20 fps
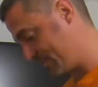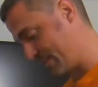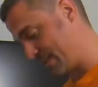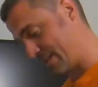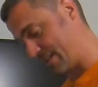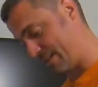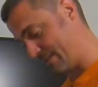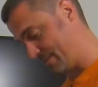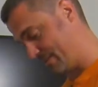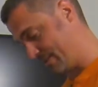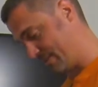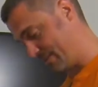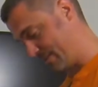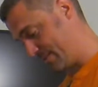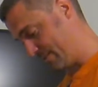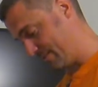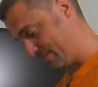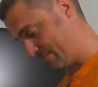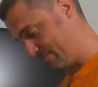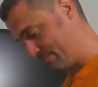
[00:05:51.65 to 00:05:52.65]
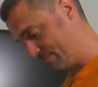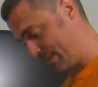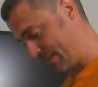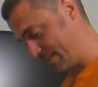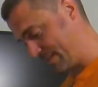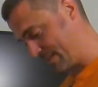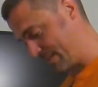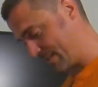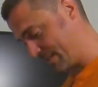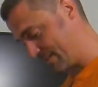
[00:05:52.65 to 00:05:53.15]
an hour of
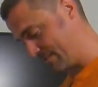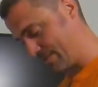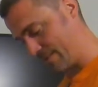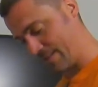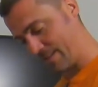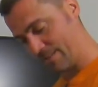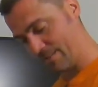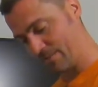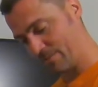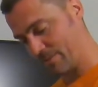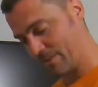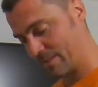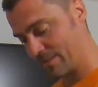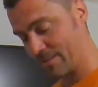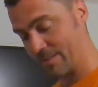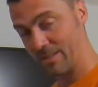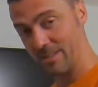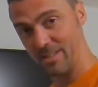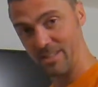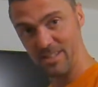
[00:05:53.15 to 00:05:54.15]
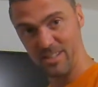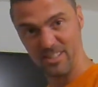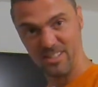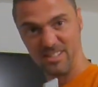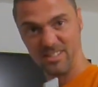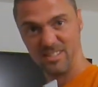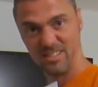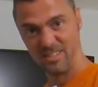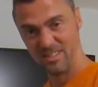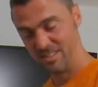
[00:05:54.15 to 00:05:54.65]
pissing around with
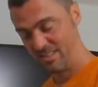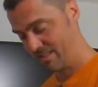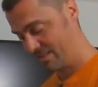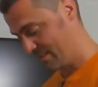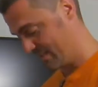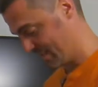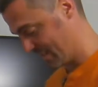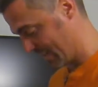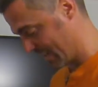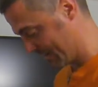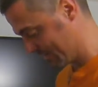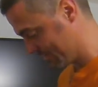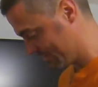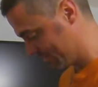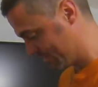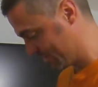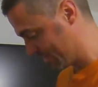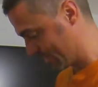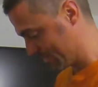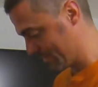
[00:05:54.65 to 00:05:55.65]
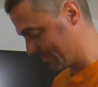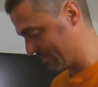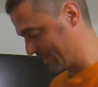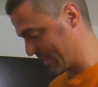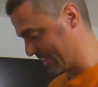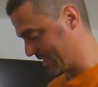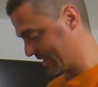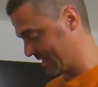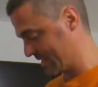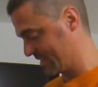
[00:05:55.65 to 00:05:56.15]
this and probably
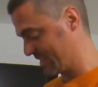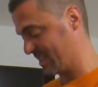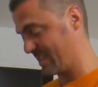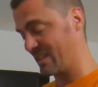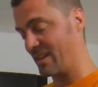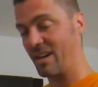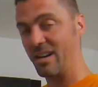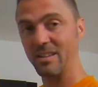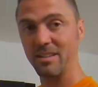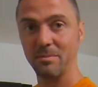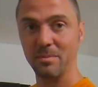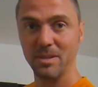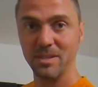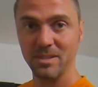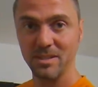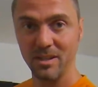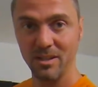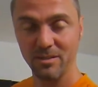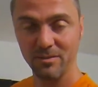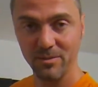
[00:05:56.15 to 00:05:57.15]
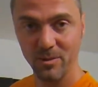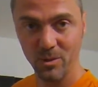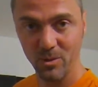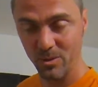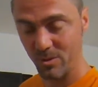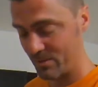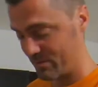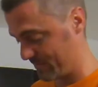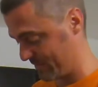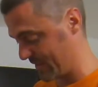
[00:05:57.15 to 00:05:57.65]
cutting either myself or
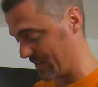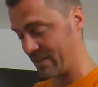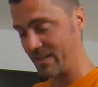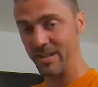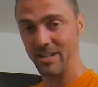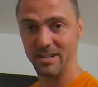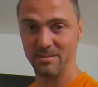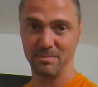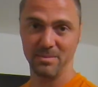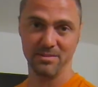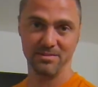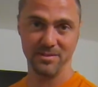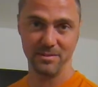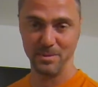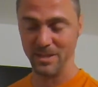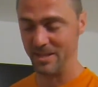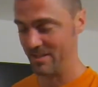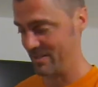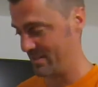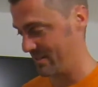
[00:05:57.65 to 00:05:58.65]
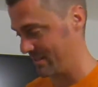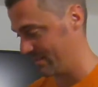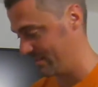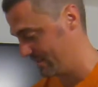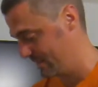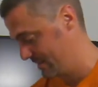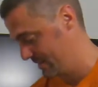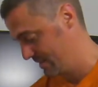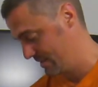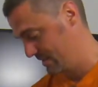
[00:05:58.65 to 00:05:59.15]
fucking up my fermenter
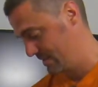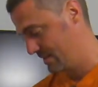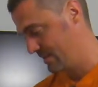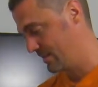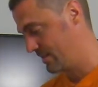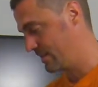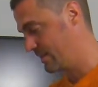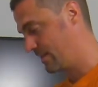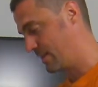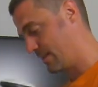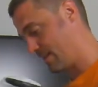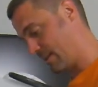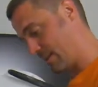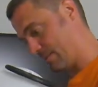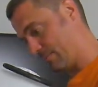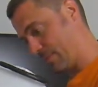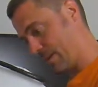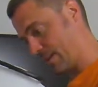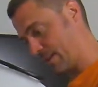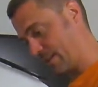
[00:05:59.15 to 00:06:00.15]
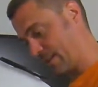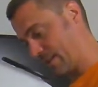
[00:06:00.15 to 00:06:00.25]
and making